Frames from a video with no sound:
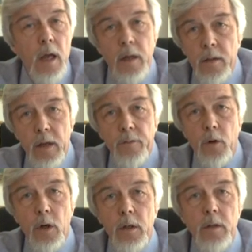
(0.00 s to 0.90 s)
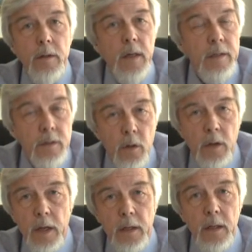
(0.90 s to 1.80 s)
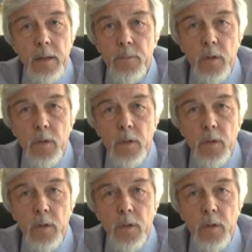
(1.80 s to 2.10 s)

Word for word: And therefore, there is already